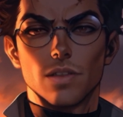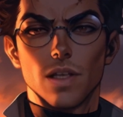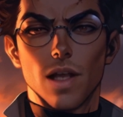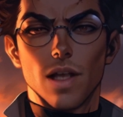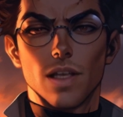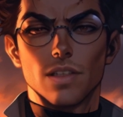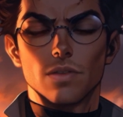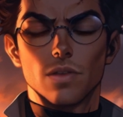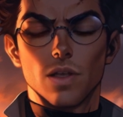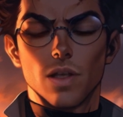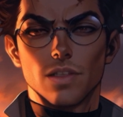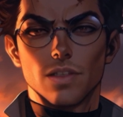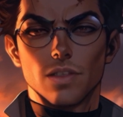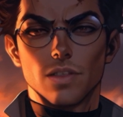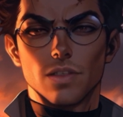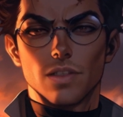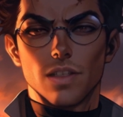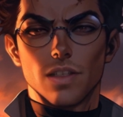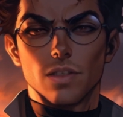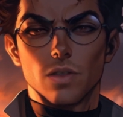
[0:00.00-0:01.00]
I trust
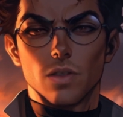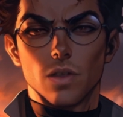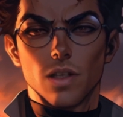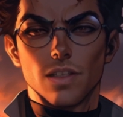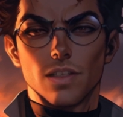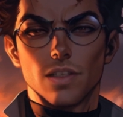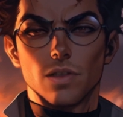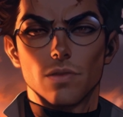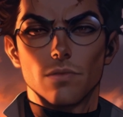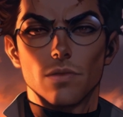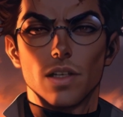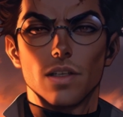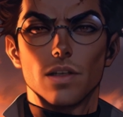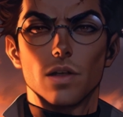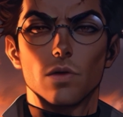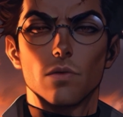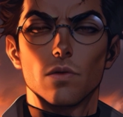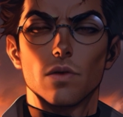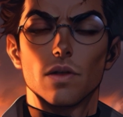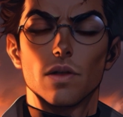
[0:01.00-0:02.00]
you've enjoyed your
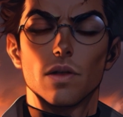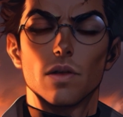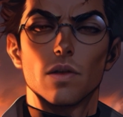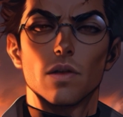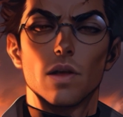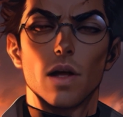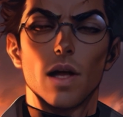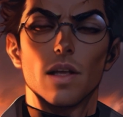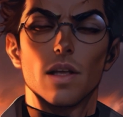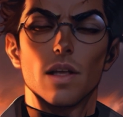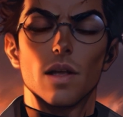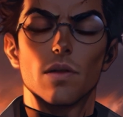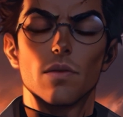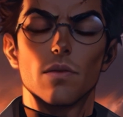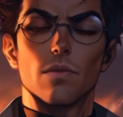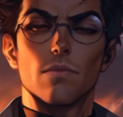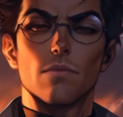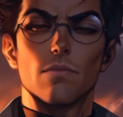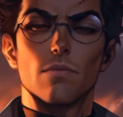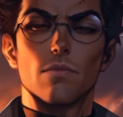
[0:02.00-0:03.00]
mediocre little lie
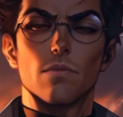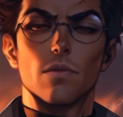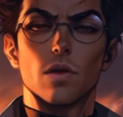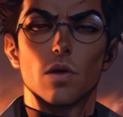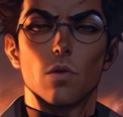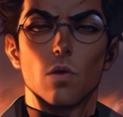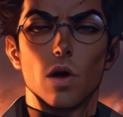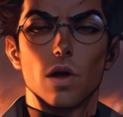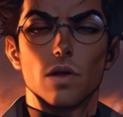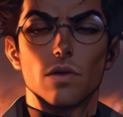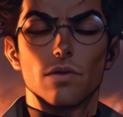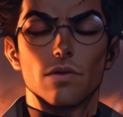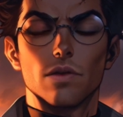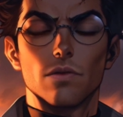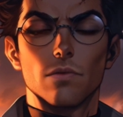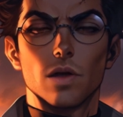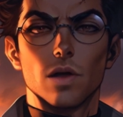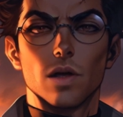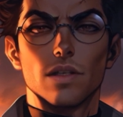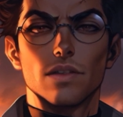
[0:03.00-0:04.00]
down. Well, the
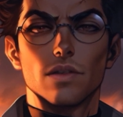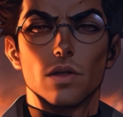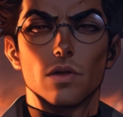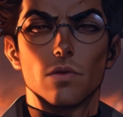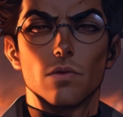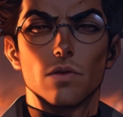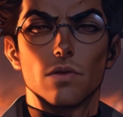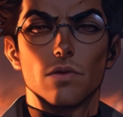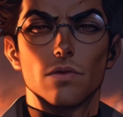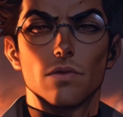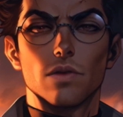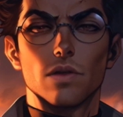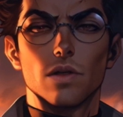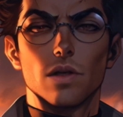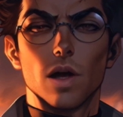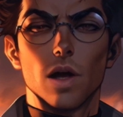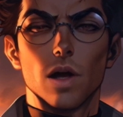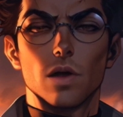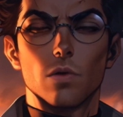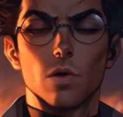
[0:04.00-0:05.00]
break is over.
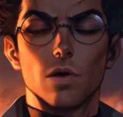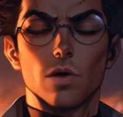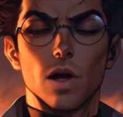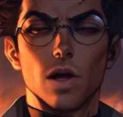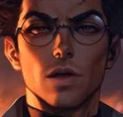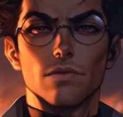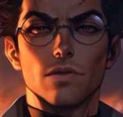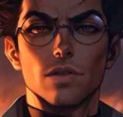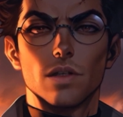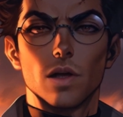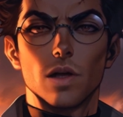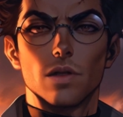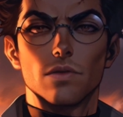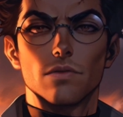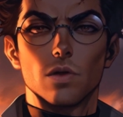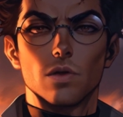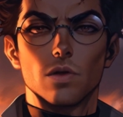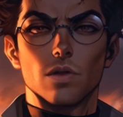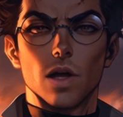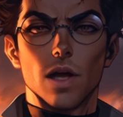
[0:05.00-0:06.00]
I won't have the lot of
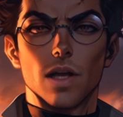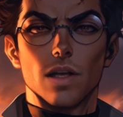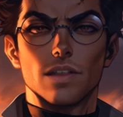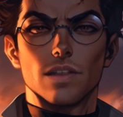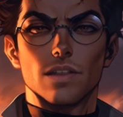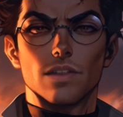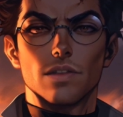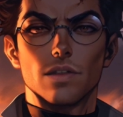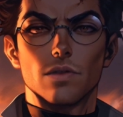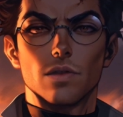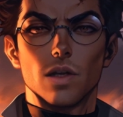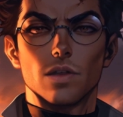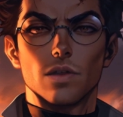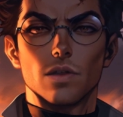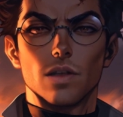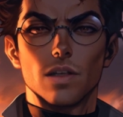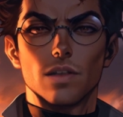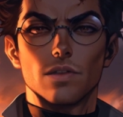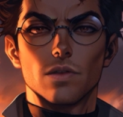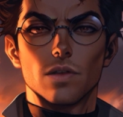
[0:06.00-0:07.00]
you dragging this
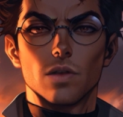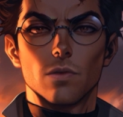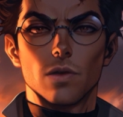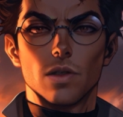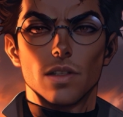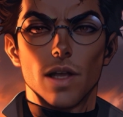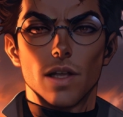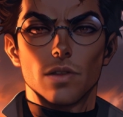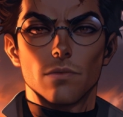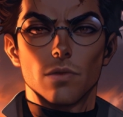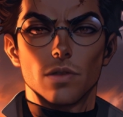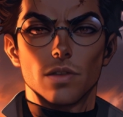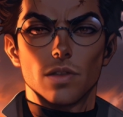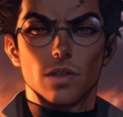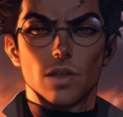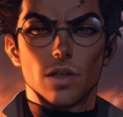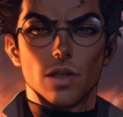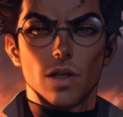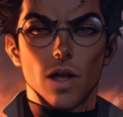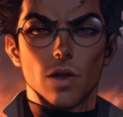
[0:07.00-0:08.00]
illustrious group down with
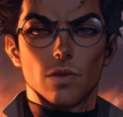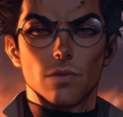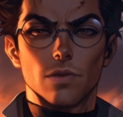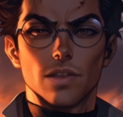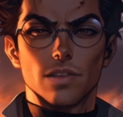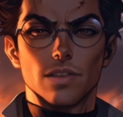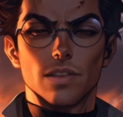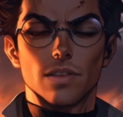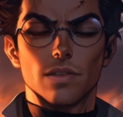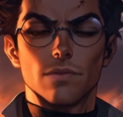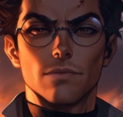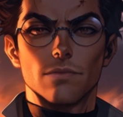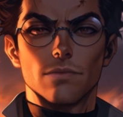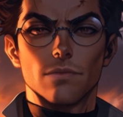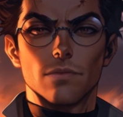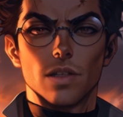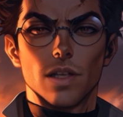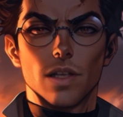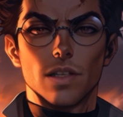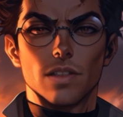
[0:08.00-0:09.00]
your incompetence.
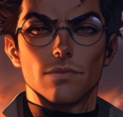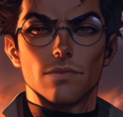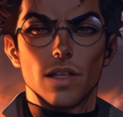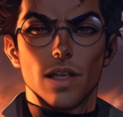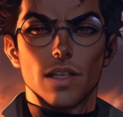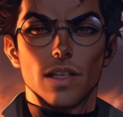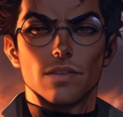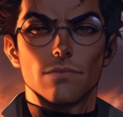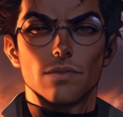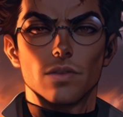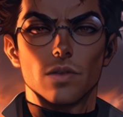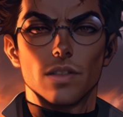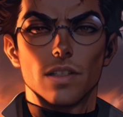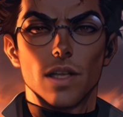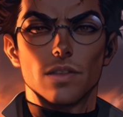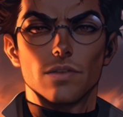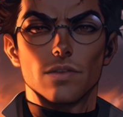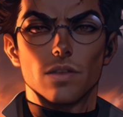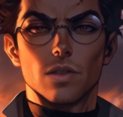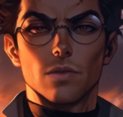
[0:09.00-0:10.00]
If any of you
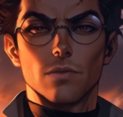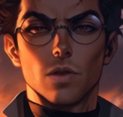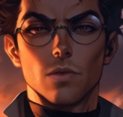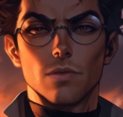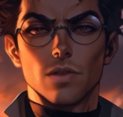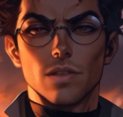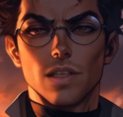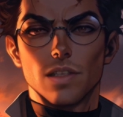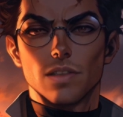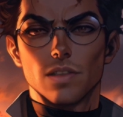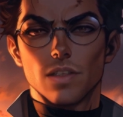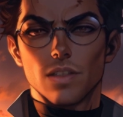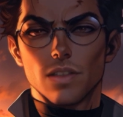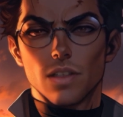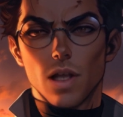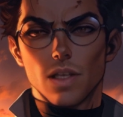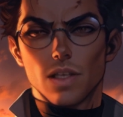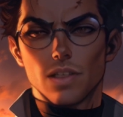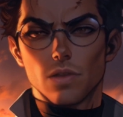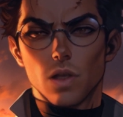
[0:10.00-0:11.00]
think for a moment that your
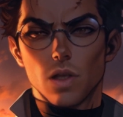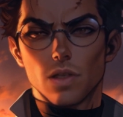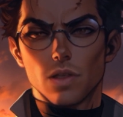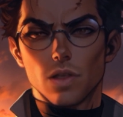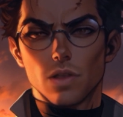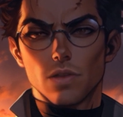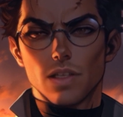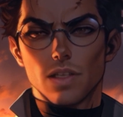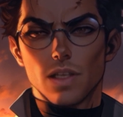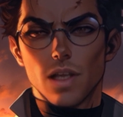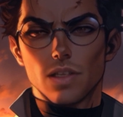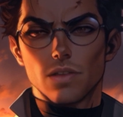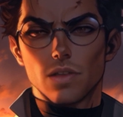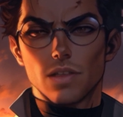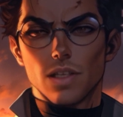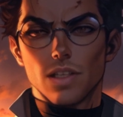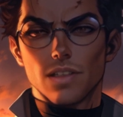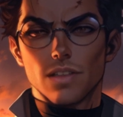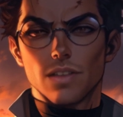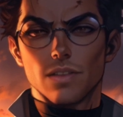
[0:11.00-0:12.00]
shoddy work will be
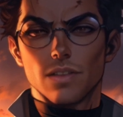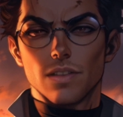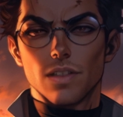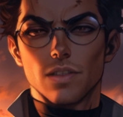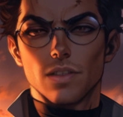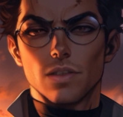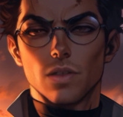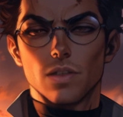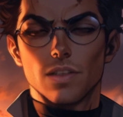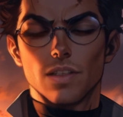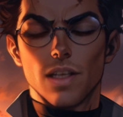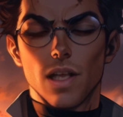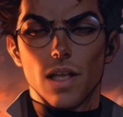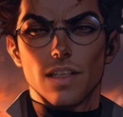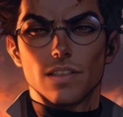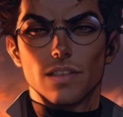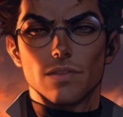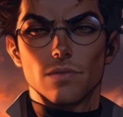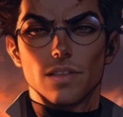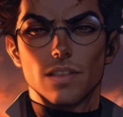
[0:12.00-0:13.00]
tolerated, you're
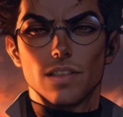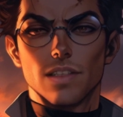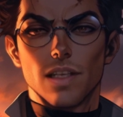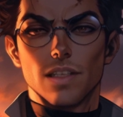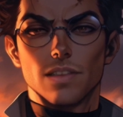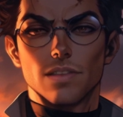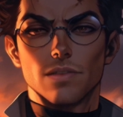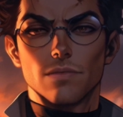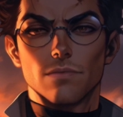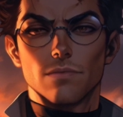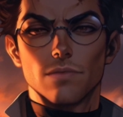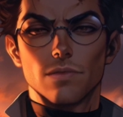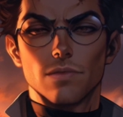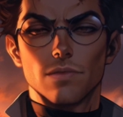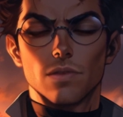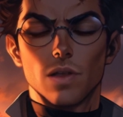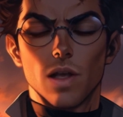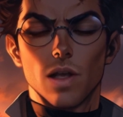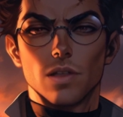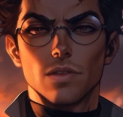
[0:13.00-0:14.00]
sadly mistaken.
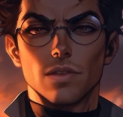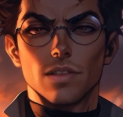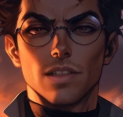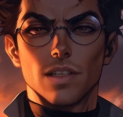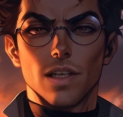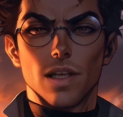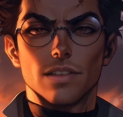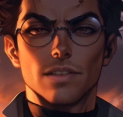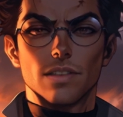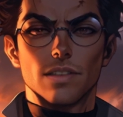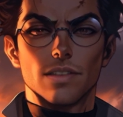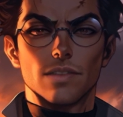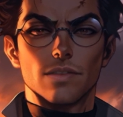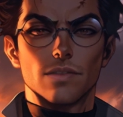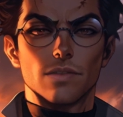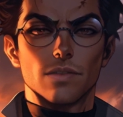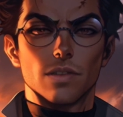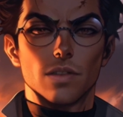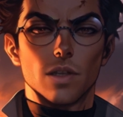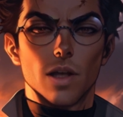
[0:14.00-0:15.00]
Understand
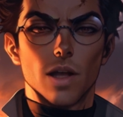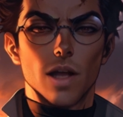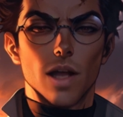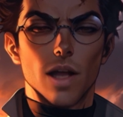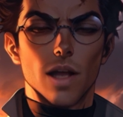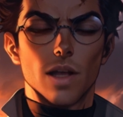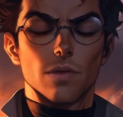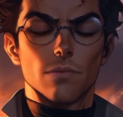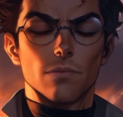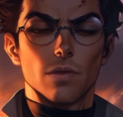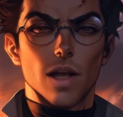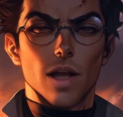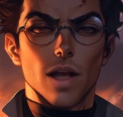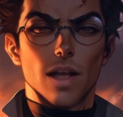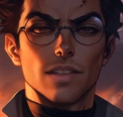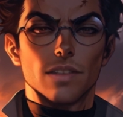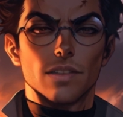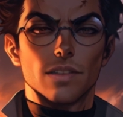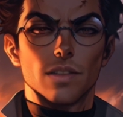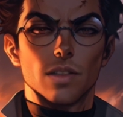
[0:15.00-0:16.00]
this I am the
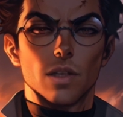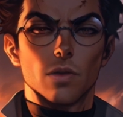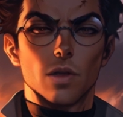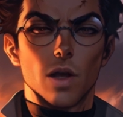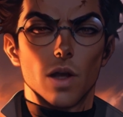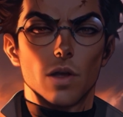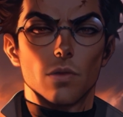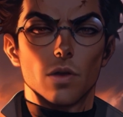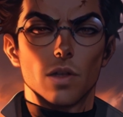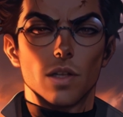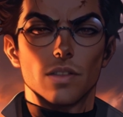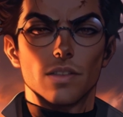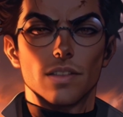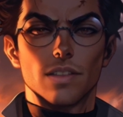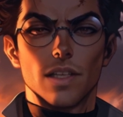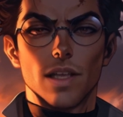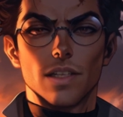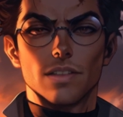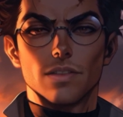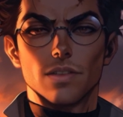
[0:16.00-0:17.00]
axis around which the
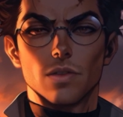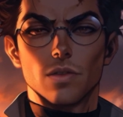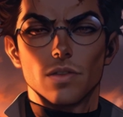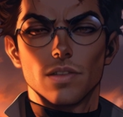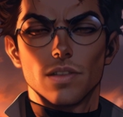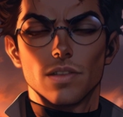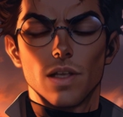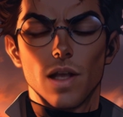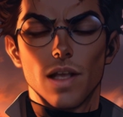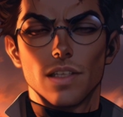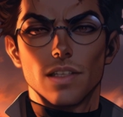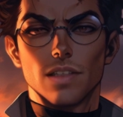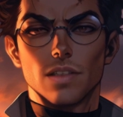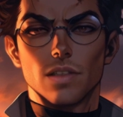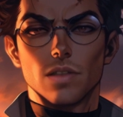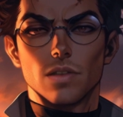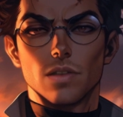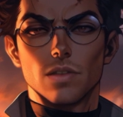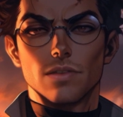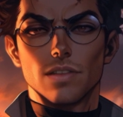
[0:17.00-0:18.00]
Dead Soul Society
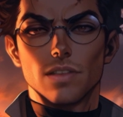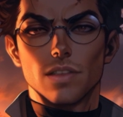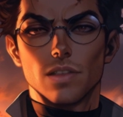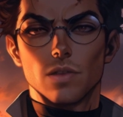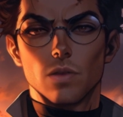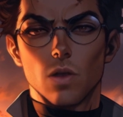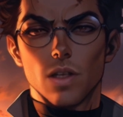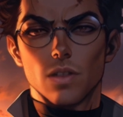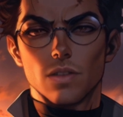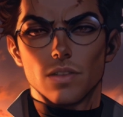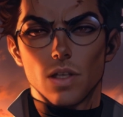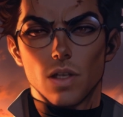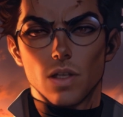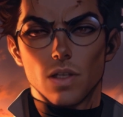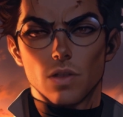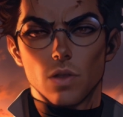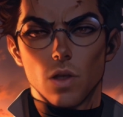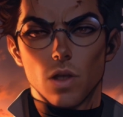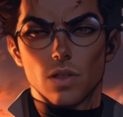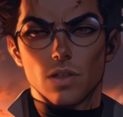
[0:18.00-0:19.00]
turns. While
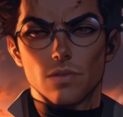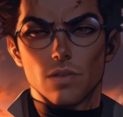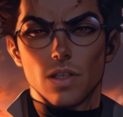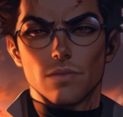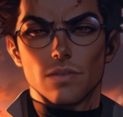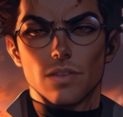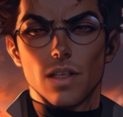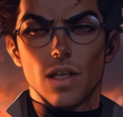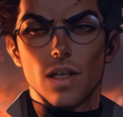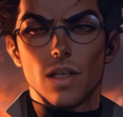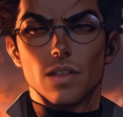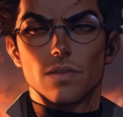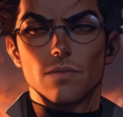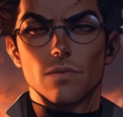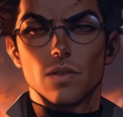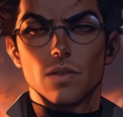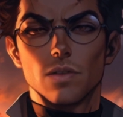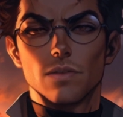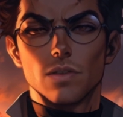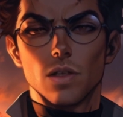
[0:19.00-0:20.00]
Dark Wolf may rely on
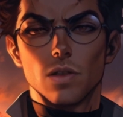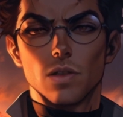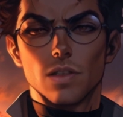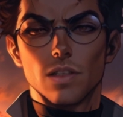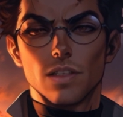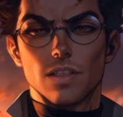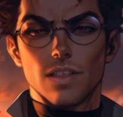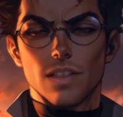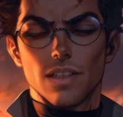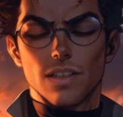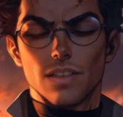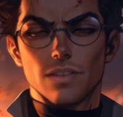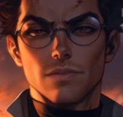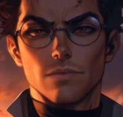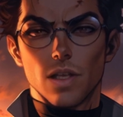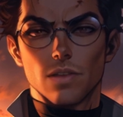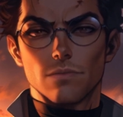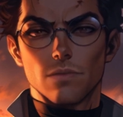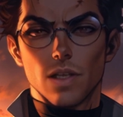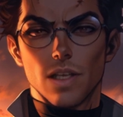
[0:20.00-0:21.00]
brute force, it is
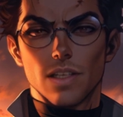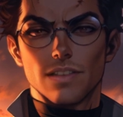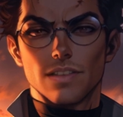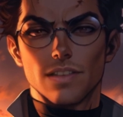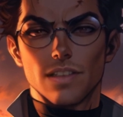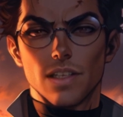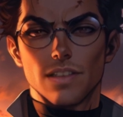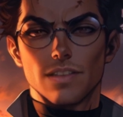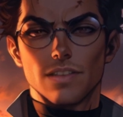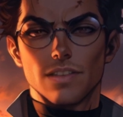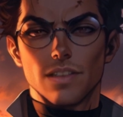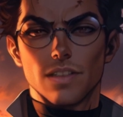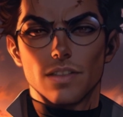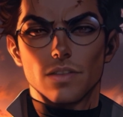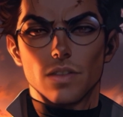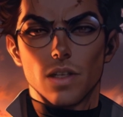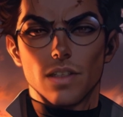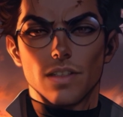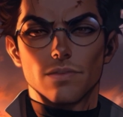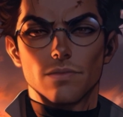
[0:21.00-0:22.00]
my mad science that
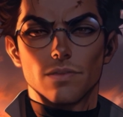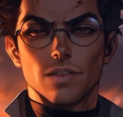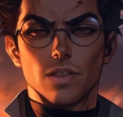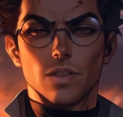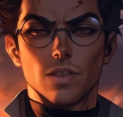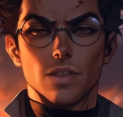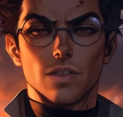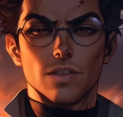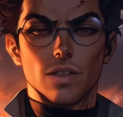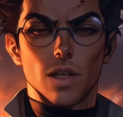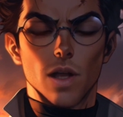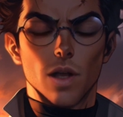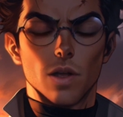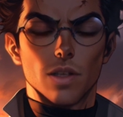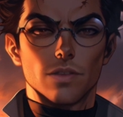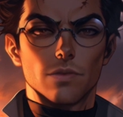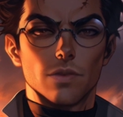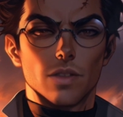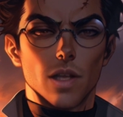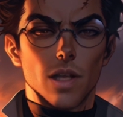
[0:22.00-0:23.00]
strikes fear into the
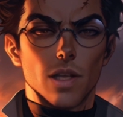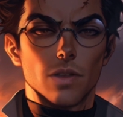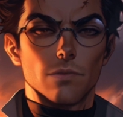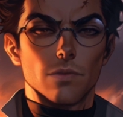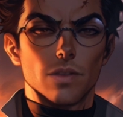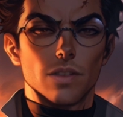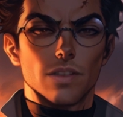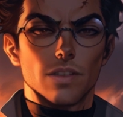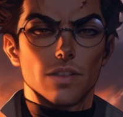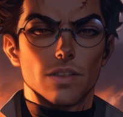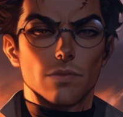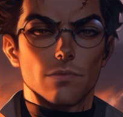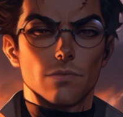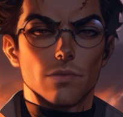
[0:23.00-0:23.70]
hearts of our enemies.